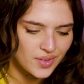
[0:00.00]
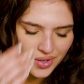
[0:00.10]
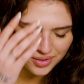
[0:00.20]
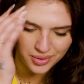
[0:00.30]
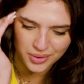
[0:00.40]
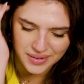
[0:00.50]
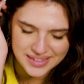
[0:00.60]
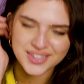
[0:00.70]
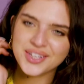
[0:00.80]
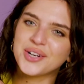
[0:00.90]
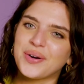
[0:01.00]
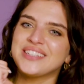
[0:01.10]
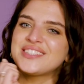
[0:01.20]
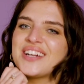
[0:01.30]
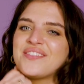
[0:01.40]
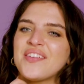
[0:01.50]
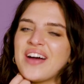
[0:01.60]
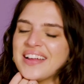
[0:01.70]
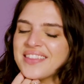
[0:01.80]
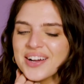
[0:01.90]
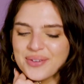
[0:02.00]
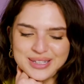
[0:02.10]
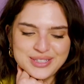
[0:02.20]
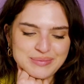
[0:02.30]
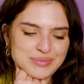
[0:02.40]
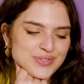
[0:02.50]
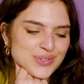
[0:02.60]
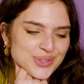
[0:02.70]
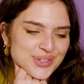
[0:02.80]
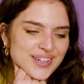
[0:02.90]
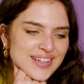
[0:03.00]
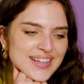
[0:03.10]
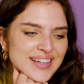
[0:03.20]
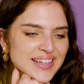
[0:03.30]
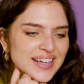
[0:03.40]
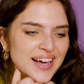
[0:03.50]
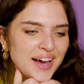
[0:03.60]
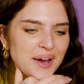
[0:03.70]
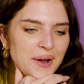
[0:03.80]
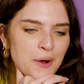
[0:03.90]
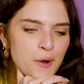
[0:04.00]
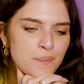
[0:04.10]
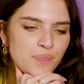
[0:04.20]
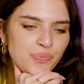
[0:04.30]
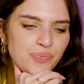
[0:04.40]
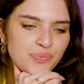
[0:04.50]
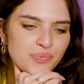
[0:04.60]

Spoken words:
Oh, that's a good question. I've never had that question before. I